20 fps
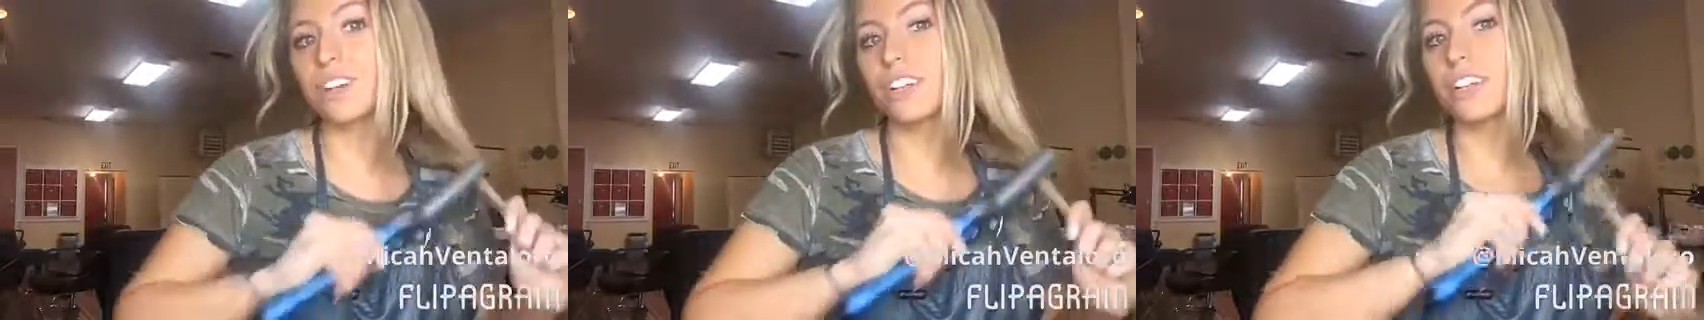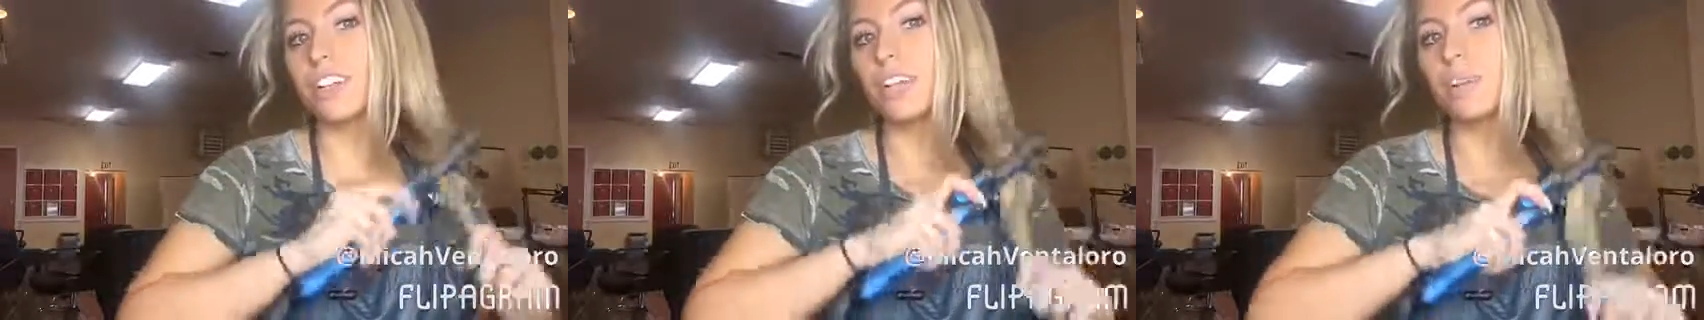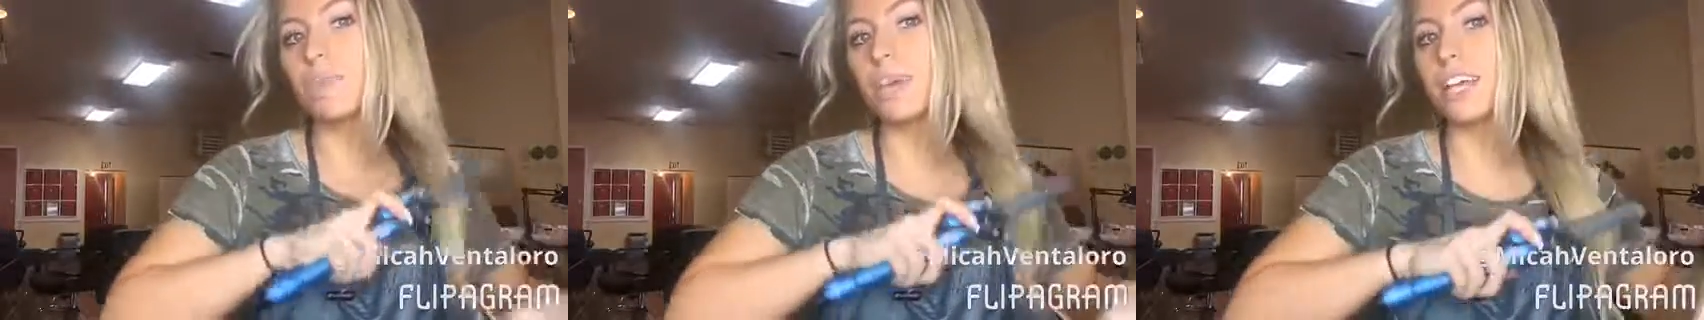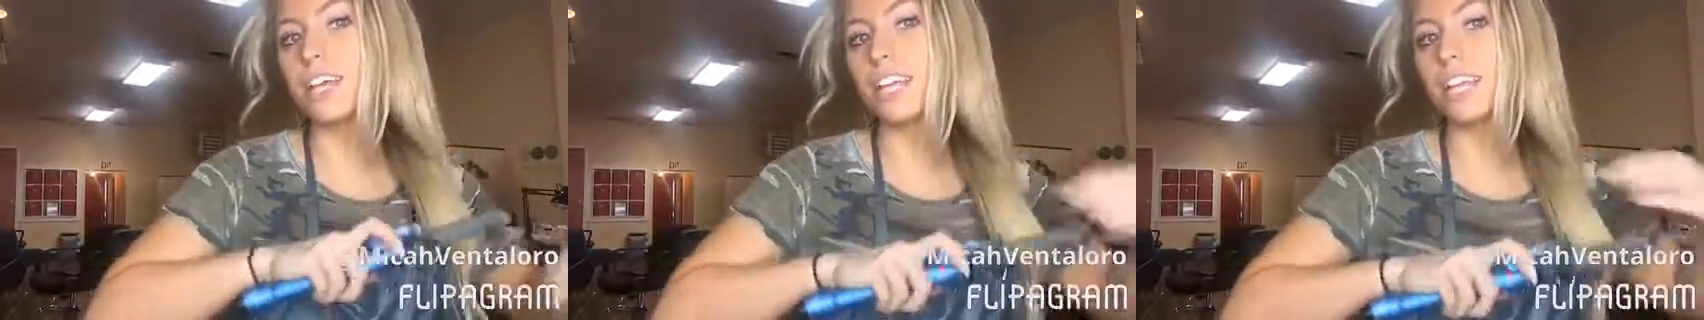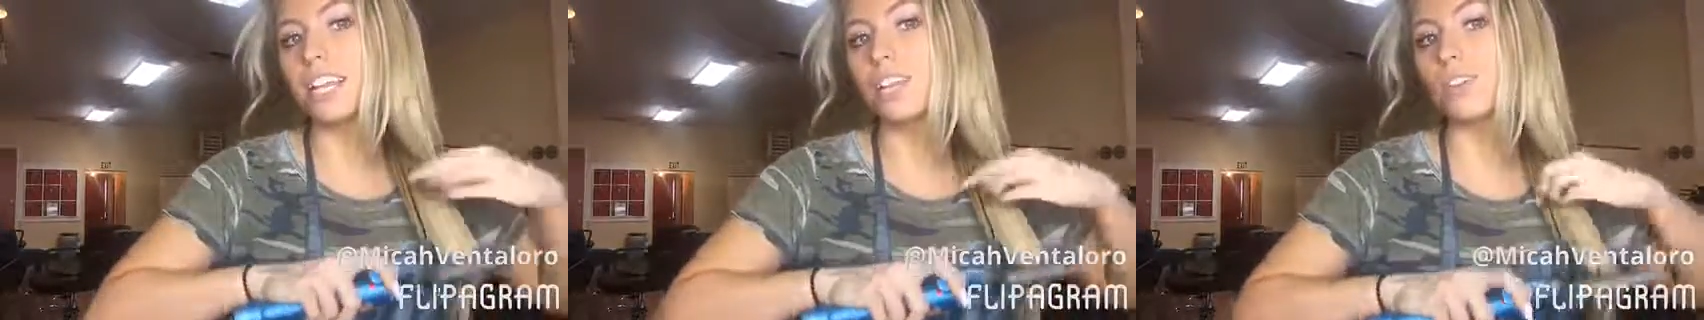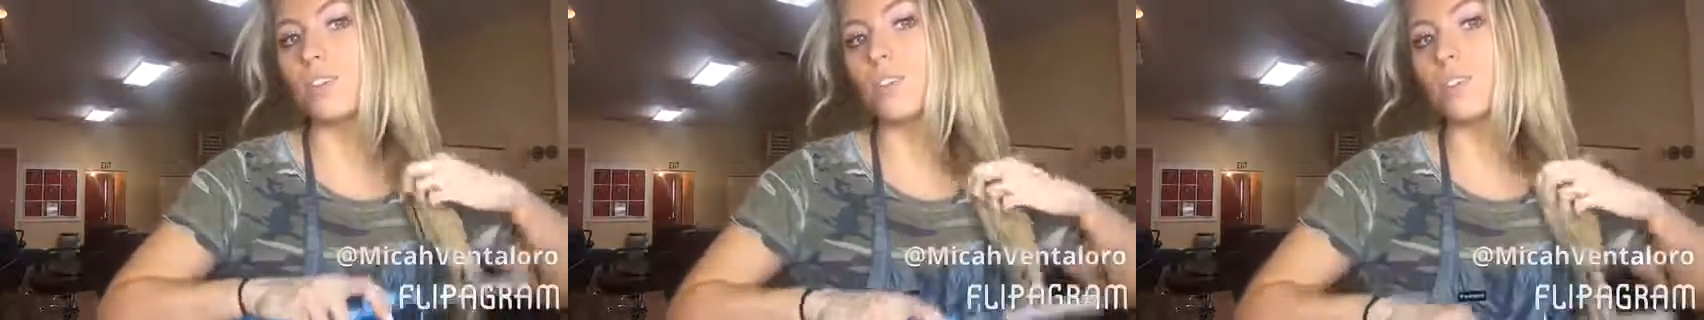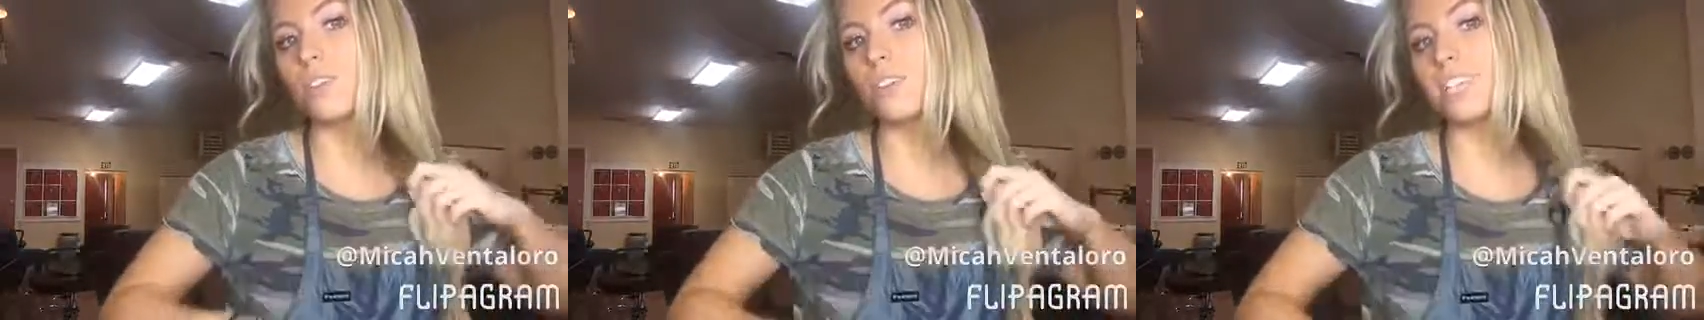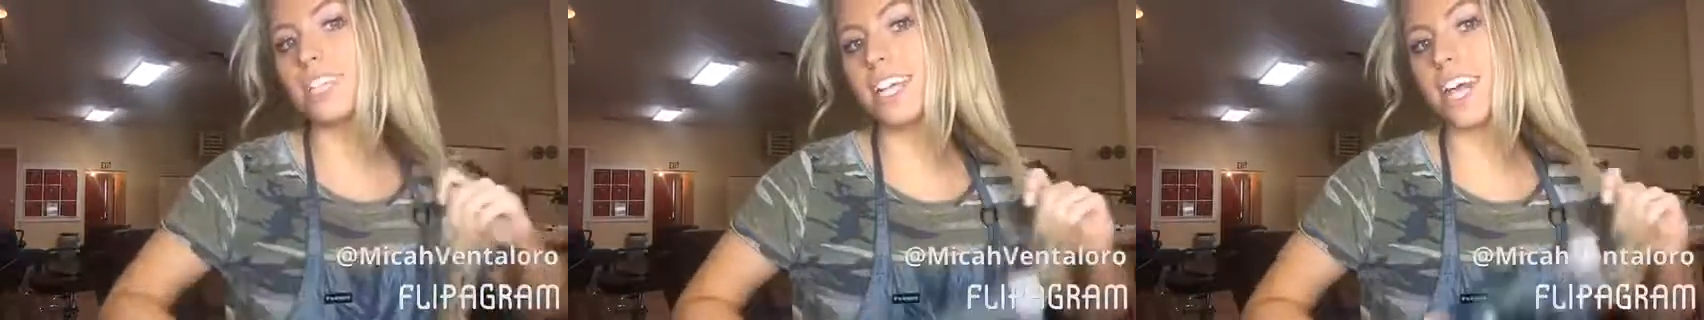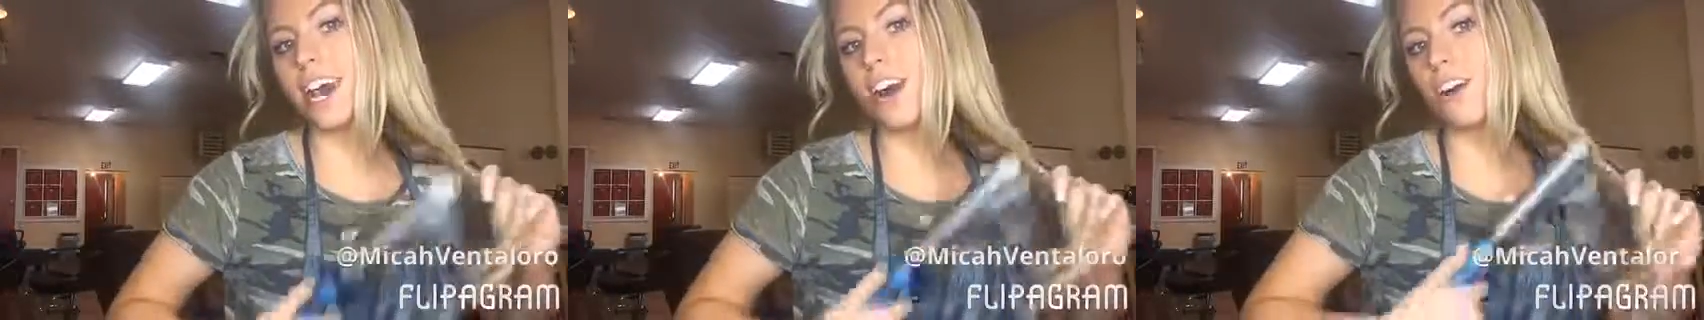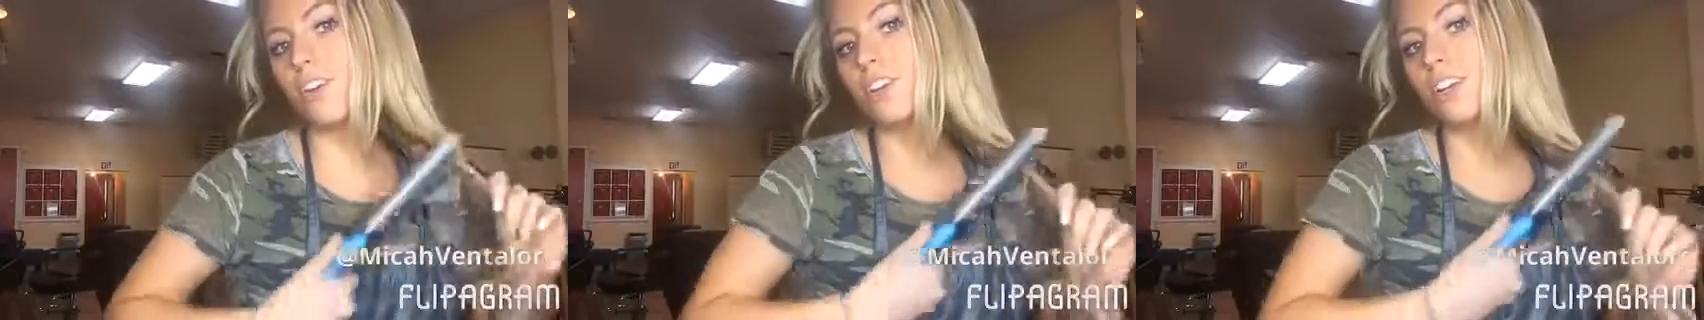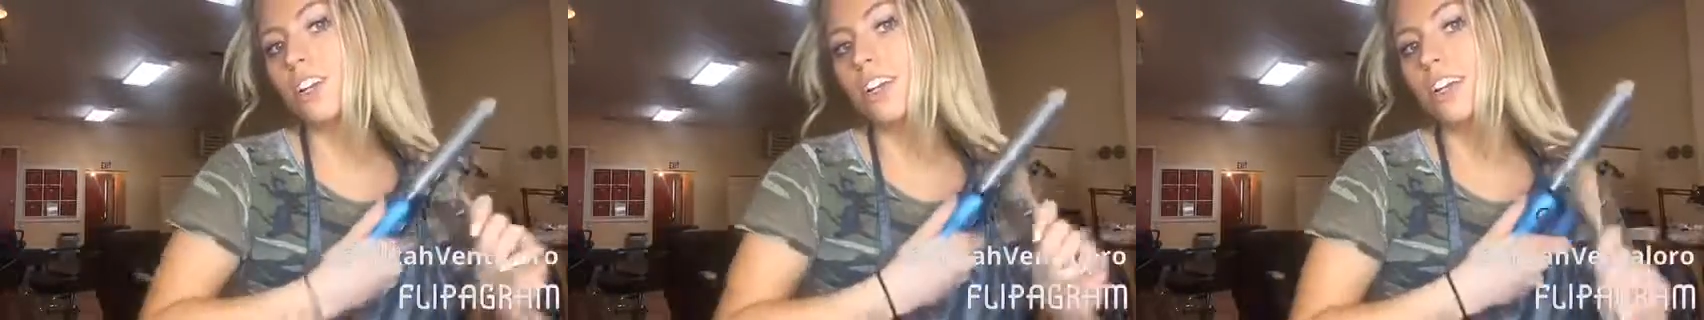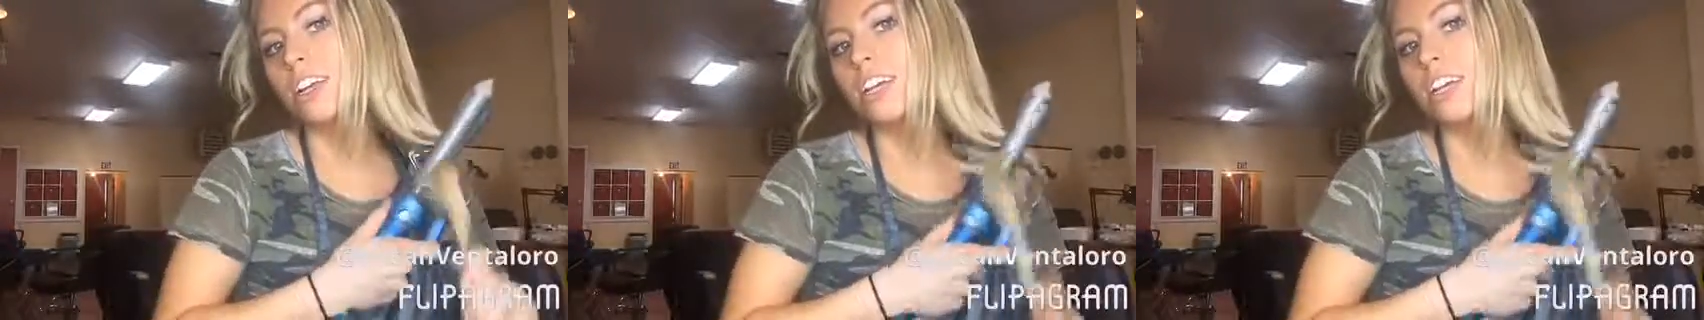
a little bit, let it cool down,